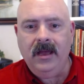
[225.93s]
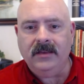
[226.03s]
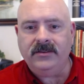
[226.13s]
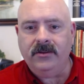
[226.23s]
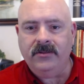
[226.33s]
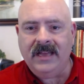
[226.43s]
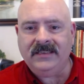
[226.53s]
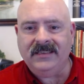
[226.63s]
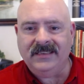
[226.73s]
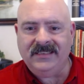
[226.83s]
So
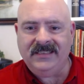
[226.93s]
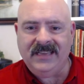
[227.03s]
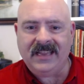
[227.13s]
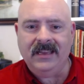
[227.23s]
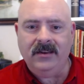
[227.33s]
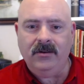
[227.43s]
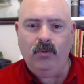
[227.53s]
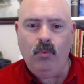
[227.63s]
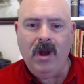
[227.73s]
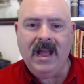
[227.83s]
that's a second
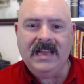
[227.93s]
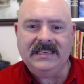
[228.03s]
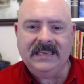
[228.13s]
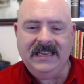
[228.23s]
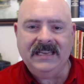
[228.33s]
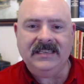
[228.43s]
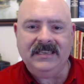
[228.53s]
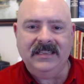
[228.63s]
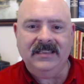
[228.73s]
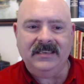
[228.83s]
way to get
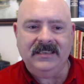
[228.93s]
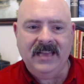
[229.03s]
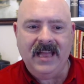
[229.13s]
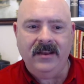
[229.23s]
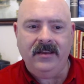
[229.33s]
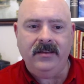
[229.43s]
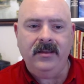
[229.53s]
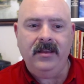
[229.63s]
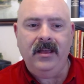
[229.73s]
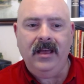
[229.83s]
to this data,
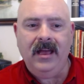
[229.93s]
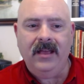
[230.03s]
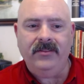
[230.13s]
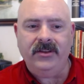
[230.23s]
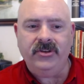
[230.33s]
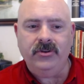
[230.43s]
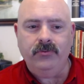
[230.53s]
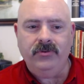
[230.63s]
that you